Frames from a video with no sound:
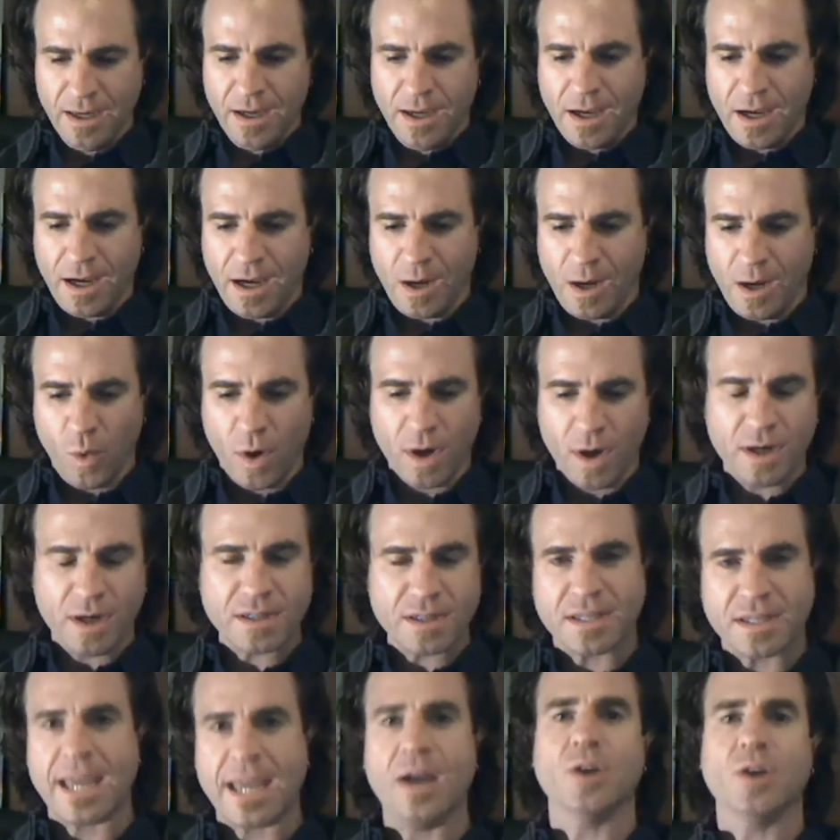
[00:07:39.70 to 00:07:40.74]
One is
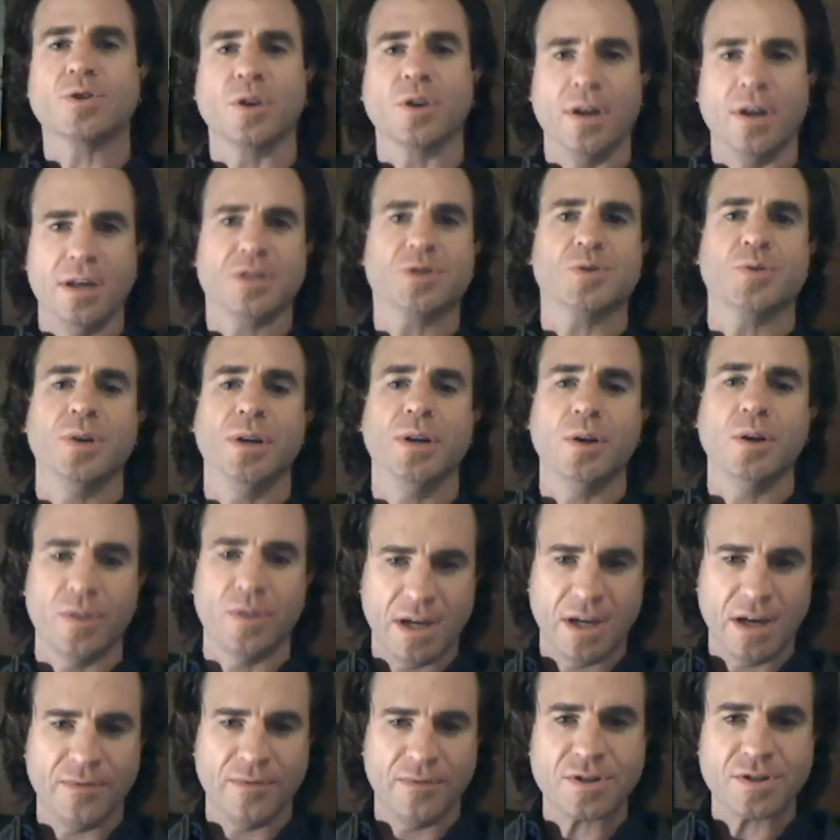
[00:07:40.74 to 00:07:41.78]
the character history or the
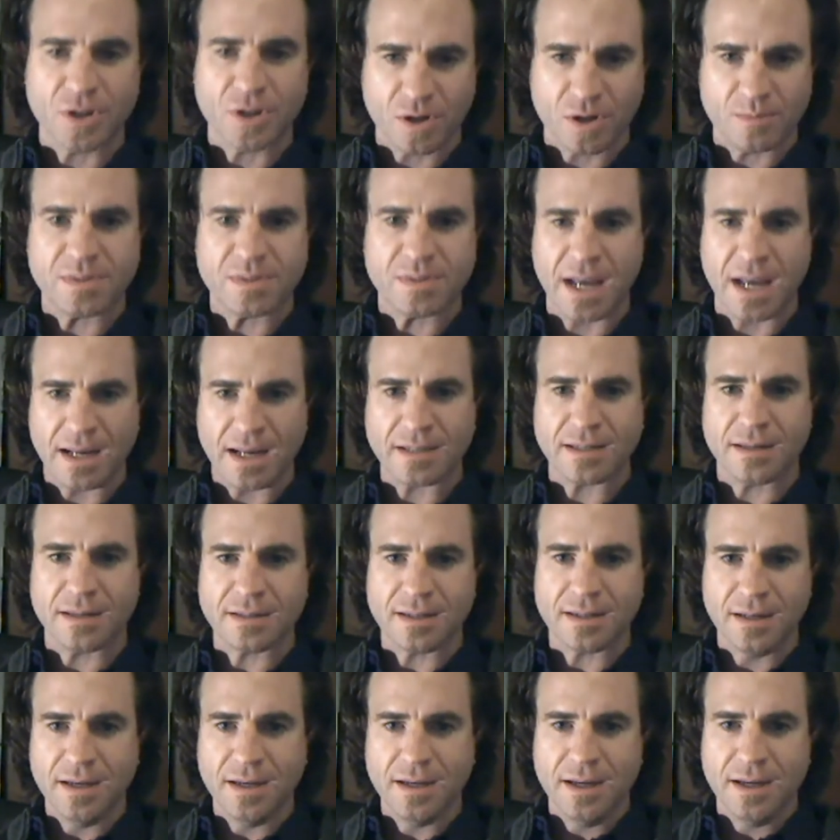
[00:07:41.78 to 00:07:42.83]
given
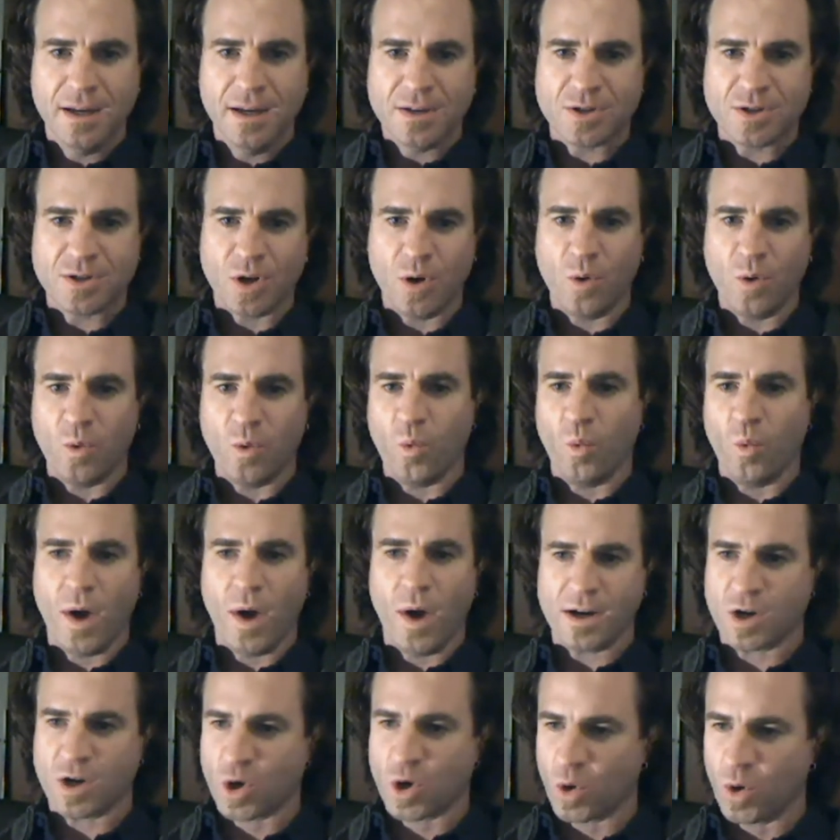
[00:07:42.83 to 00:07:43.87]
circumstances. So
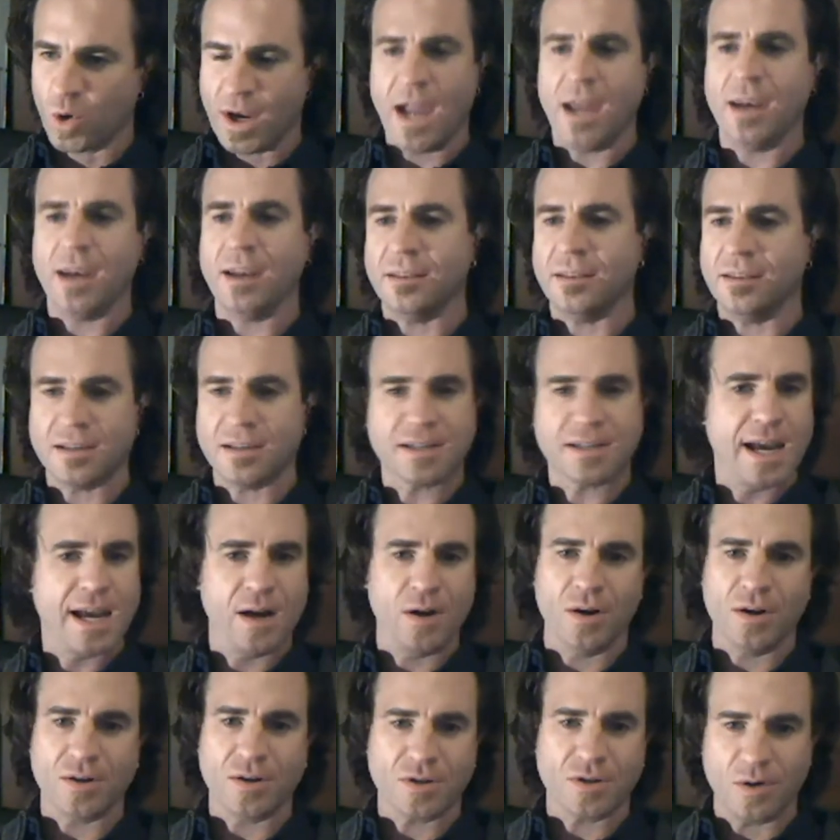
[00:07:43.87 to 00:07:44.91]
what created this
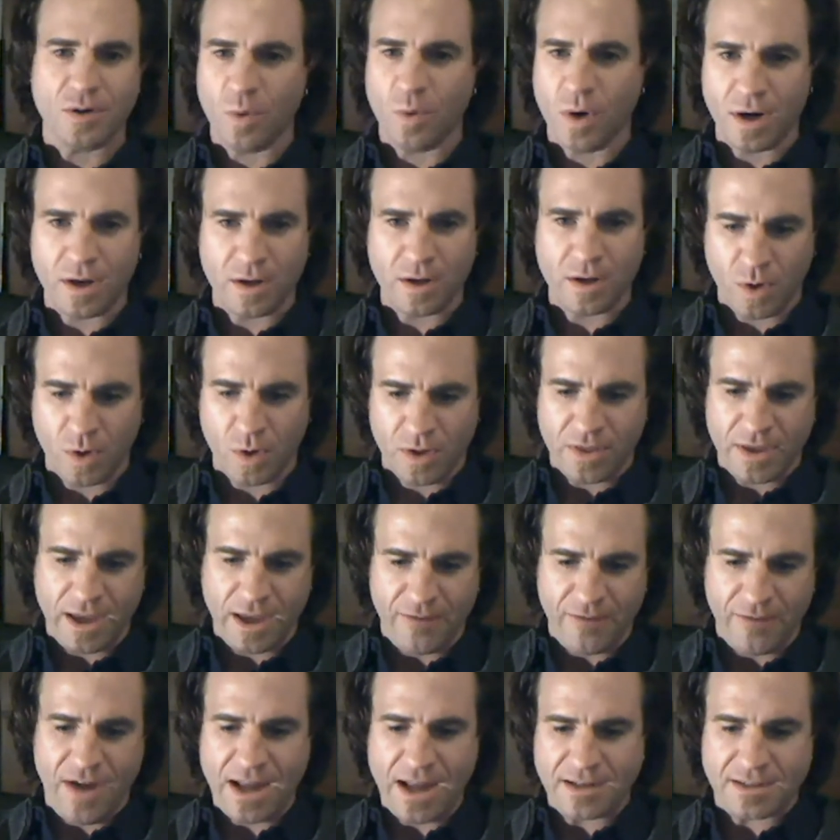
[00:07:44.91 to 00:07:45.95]
character? What are the
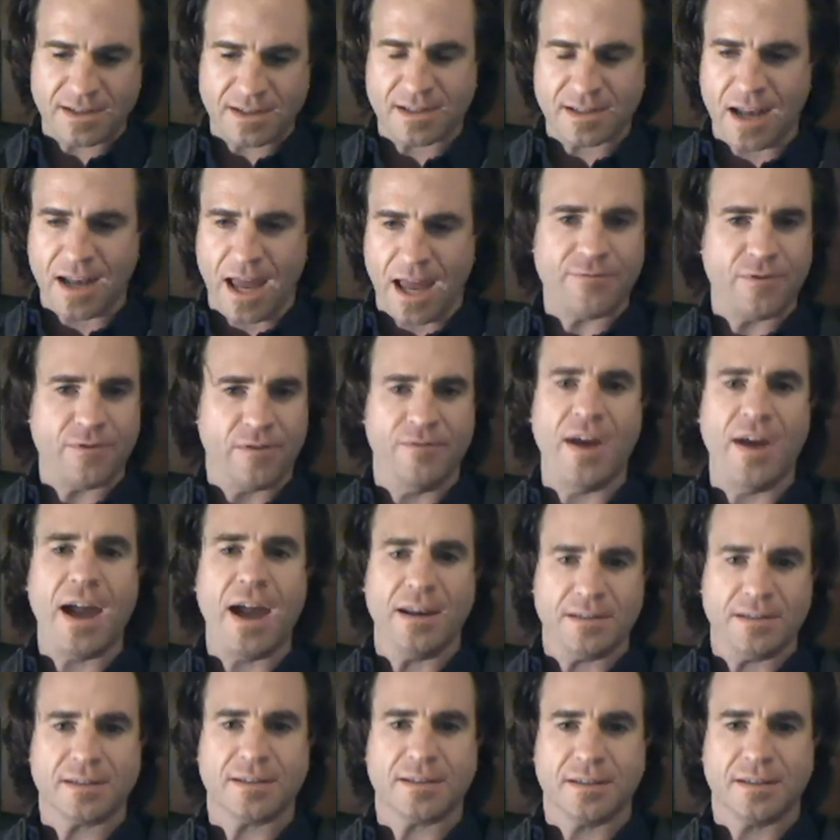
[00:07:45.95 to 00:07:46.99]
events, life
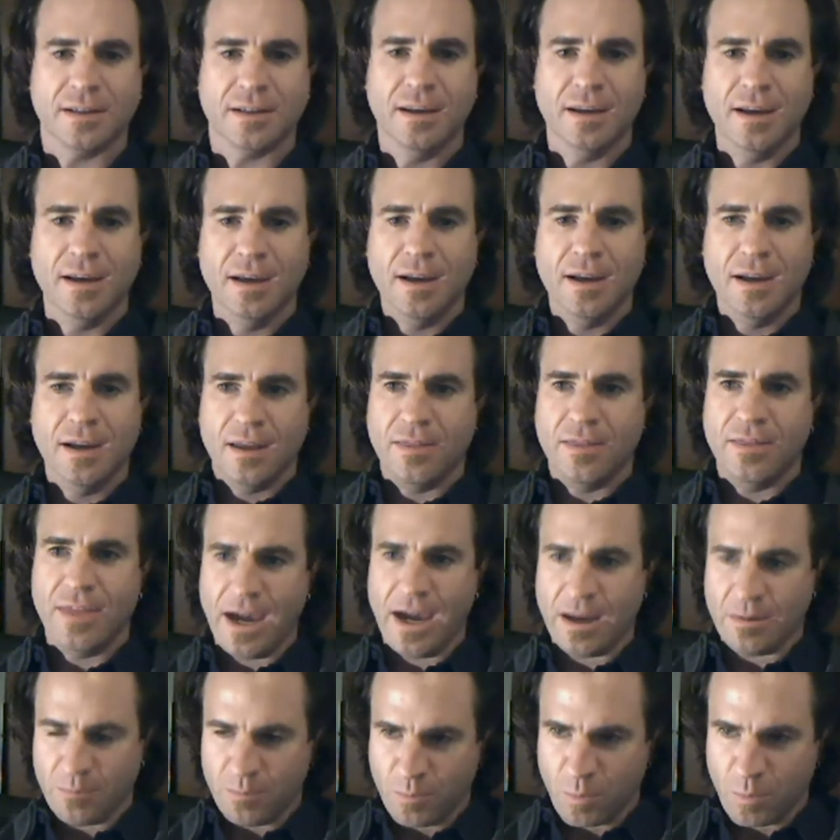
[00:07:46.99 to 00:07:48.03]
events,
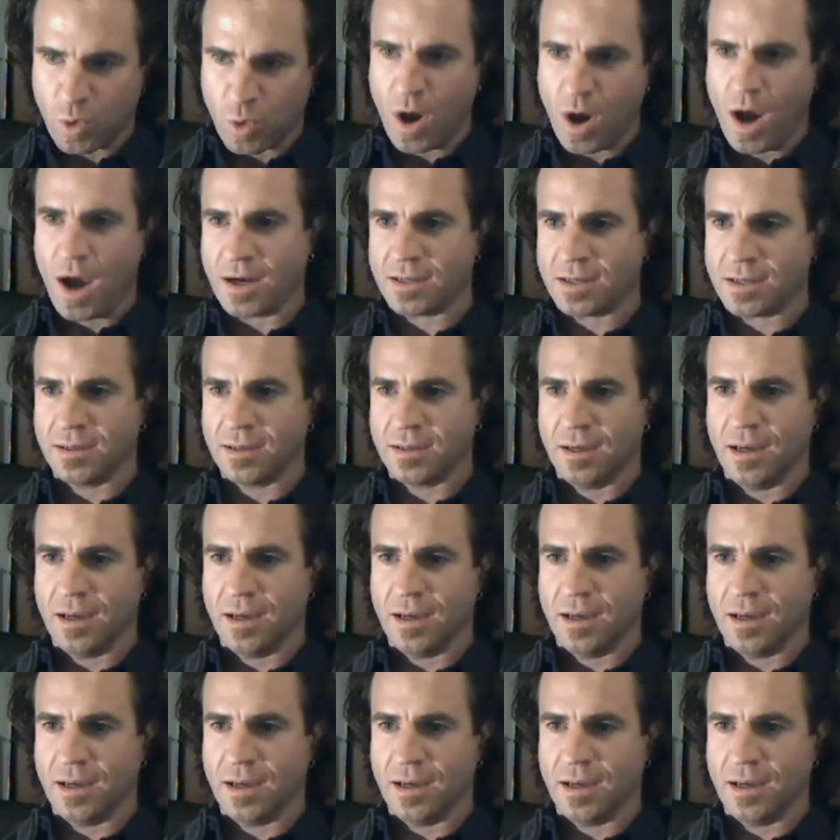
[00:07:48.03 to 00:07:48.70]
that brought